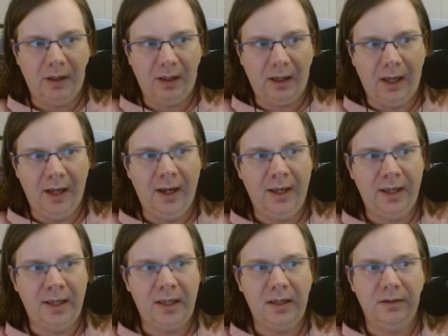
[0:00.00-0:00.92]

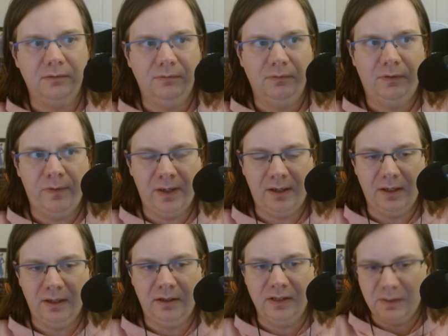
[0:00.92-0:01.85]
I think
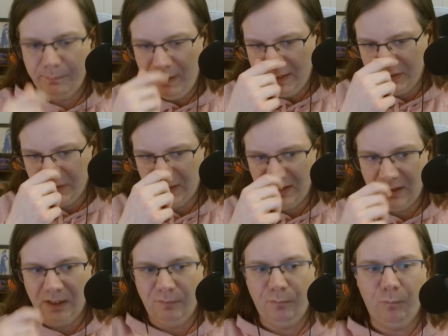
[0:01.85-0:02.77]
it is best
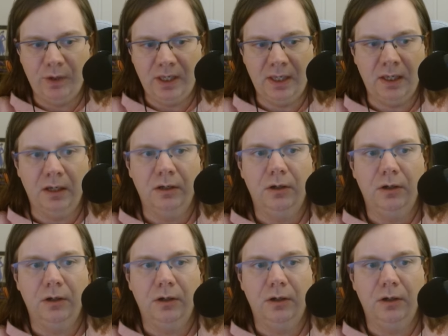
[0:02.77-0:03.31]
if we